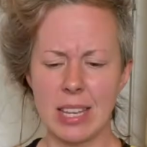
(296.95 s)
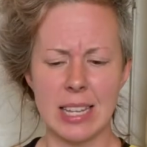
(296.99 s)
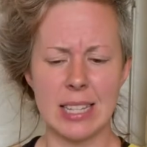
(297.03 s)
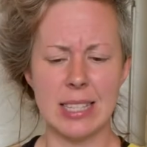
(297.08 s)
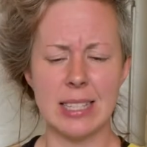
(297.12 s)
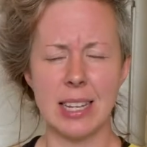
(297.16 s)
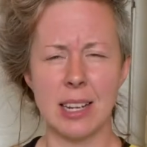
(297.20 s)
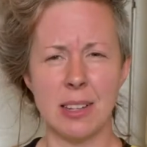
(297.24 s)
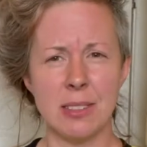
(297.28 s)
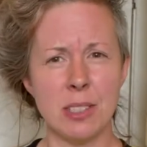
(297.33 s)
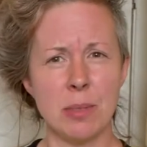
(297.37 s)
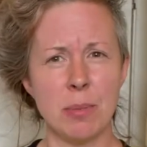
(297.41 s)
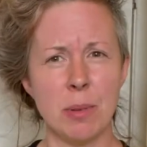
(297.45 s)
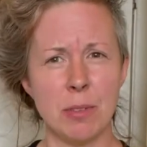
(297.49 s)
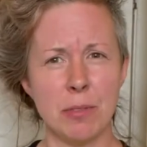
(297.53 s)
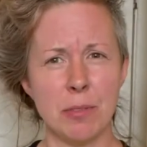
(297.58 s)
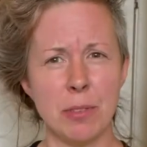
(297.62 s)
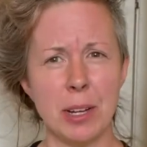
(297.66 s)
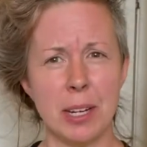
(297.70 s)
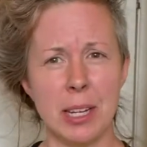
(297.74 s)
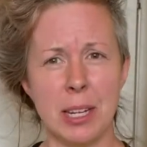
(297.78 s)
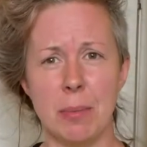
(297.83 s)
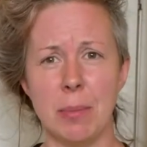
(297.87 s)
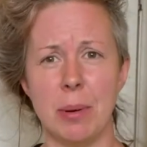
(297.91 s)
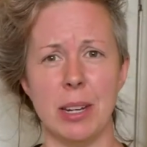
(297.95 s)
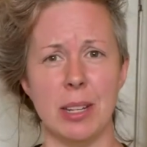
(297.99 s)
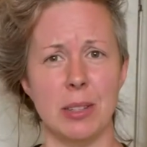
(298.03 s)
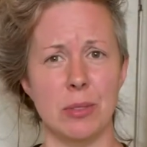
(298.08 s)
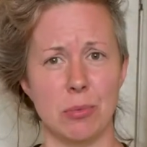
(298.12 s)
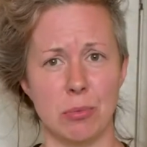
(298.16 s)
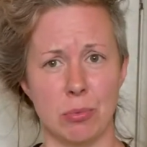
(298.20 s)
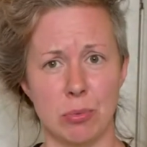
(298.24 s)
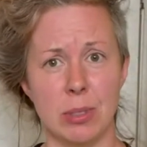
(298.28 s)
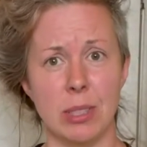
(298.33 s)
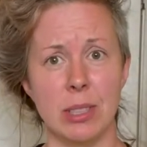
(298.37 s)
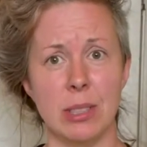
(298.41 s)
It sounds a bit funny, but
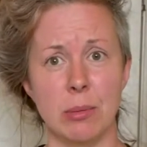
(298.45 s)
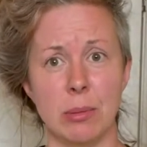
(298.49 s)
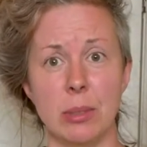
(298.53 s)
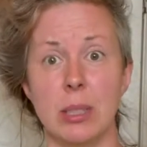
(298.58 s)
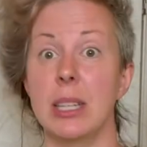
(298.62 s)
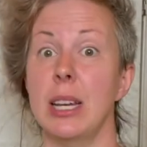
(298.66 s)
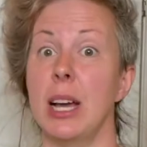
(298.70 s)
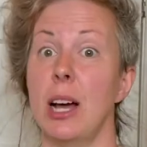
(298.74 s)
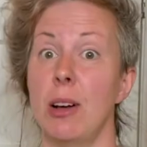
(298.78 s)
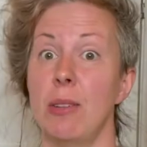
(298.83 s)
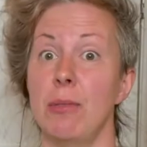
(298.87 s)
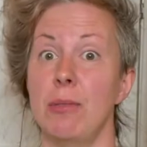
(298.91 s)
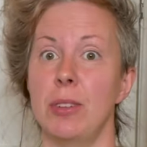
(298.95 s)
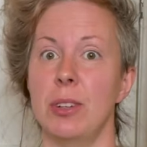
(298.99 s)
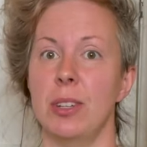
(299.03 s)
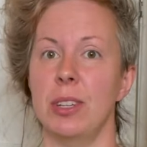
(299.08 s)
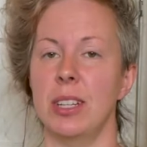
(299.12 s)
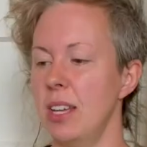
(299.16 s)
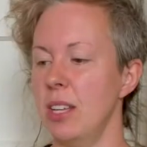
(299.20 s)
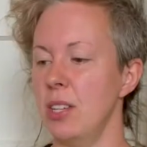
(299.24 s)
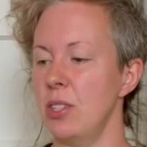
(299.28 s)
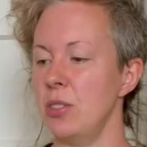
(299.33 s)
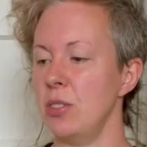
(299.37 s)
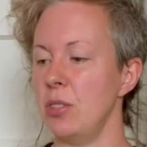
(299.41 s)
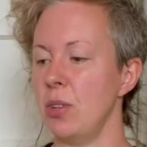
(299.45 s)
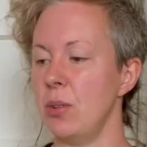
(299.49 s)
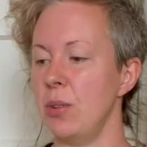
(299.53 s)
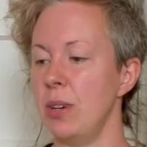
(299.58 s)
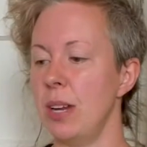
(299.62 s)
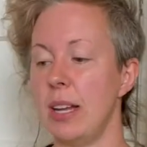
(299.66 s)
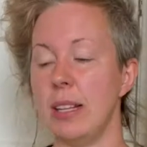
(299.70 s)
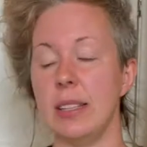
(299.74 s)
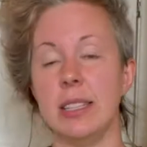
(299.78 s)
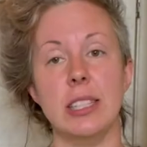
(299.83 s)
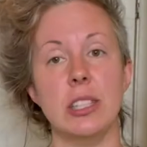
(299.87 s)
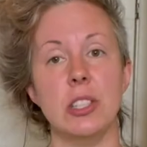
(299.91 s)
it's really, really helpful. So
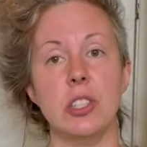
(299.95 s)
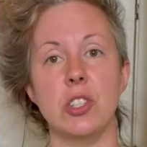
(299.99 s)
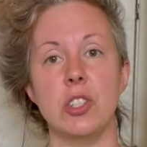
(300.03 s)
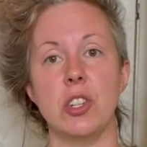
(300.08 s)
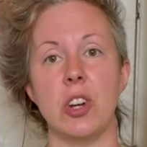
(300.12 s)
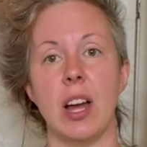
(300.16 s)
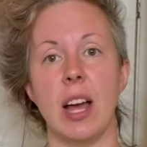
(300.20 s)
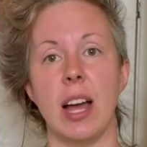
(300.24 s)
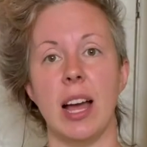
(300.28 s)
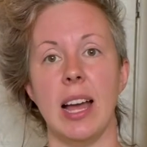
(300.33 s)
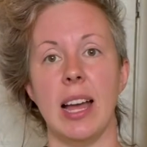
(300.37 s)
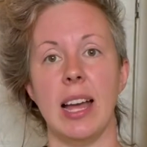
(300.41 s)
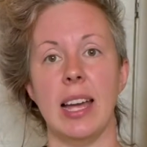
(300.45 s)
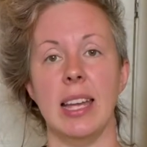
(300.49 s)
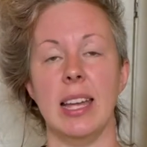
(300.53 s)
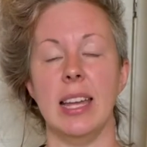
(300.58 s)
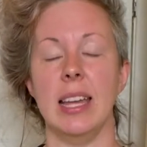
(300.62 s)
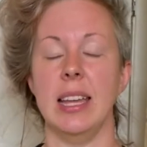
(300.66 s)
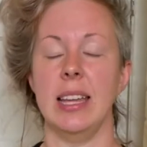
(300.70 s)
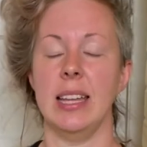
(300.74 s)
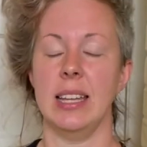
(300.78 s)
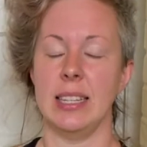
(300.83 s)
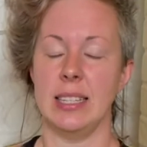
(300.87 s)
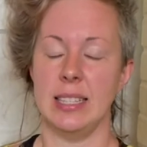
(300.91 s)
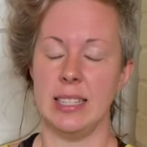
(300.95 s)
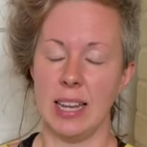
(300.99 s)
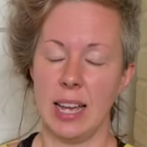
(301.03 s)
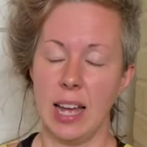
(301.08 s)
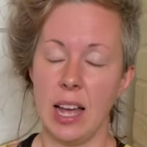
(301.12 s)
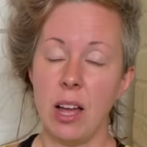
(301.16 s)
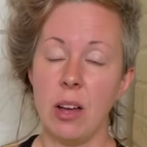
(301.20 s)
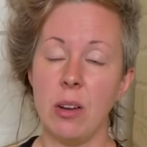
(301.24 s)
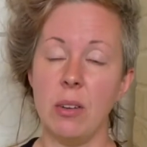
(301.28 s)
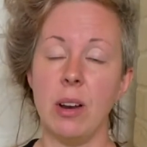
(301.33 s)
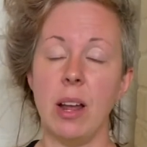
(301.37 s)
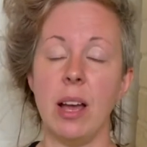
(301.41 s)
now let's try
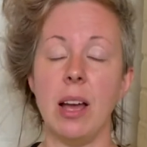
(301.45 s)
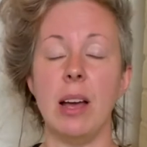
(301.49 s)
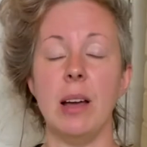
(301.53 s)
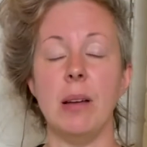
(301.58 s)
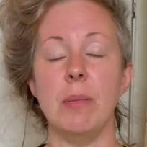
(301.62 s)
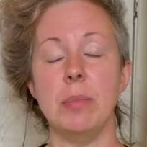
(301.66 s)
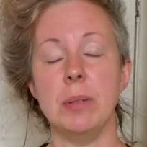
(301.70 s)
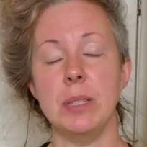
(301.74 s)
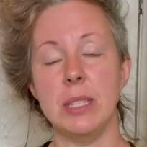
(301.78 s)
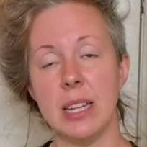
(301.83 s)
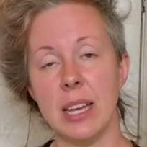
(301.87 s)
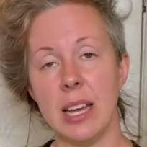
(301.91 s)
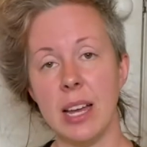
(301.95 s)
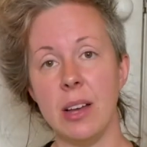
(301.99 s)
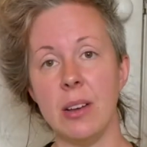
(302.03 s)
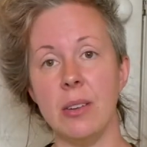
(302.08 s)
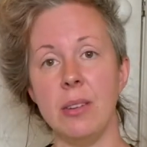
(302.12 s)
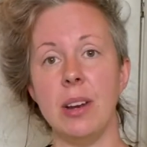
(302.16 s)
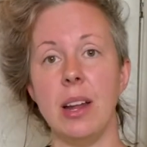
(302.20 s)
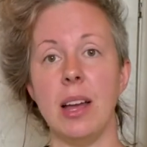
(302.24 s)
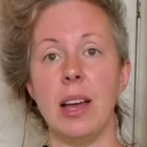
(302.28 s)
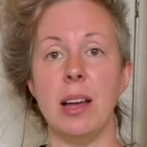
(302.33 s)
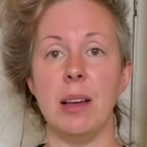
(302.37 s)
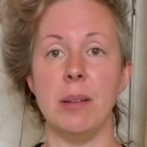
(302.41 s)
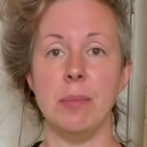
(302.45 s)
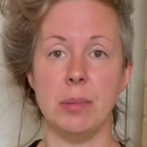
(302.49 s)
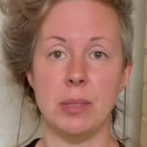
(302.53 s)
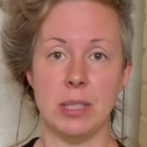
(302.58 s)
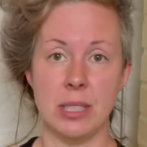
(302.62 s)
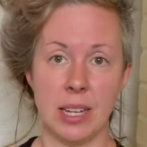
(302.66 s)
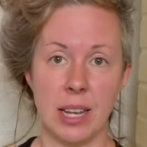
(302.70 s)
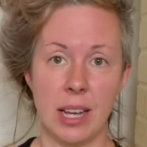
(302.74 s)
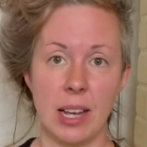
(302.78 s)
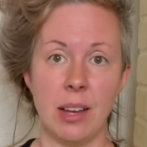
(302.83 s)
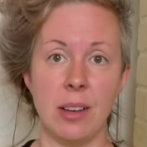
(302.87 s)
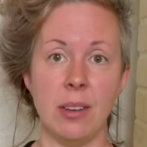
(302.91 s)
down, up, down, up,
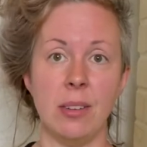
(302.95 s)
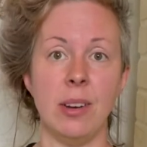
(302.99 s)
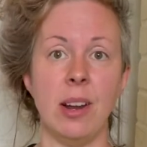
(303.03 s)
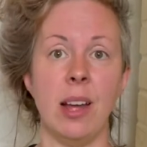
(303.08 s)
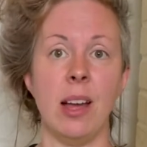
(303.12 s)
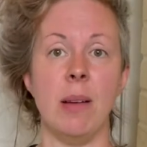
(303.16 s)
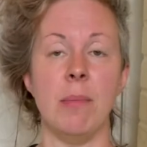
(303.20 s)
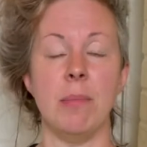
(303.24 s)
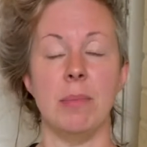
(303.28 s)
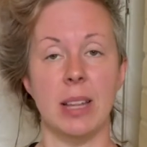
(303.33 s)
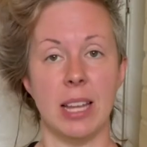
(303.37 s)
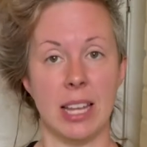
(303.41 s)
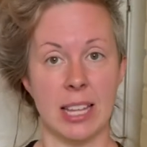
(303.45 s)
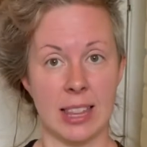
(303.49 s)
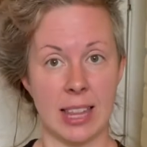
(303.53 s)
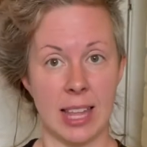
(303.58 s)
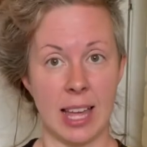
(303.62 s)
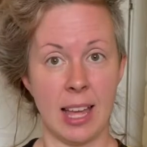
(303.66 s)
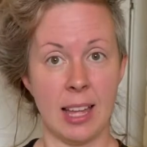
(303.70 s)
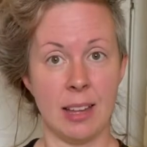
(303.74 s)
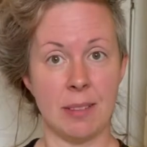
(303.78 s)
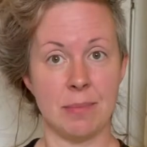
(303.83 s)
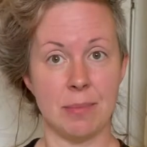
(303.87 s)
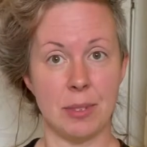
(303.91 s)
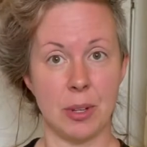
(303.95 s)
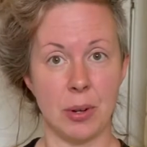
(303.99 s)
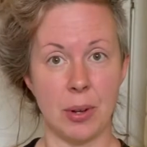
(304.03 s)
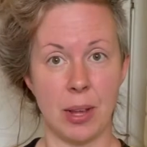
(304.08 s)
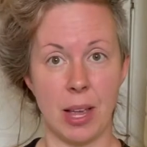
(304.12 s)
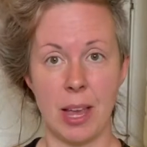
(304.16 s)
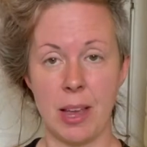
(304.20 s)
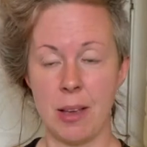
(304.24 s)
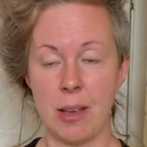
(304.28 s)
down, up, like that. Okay.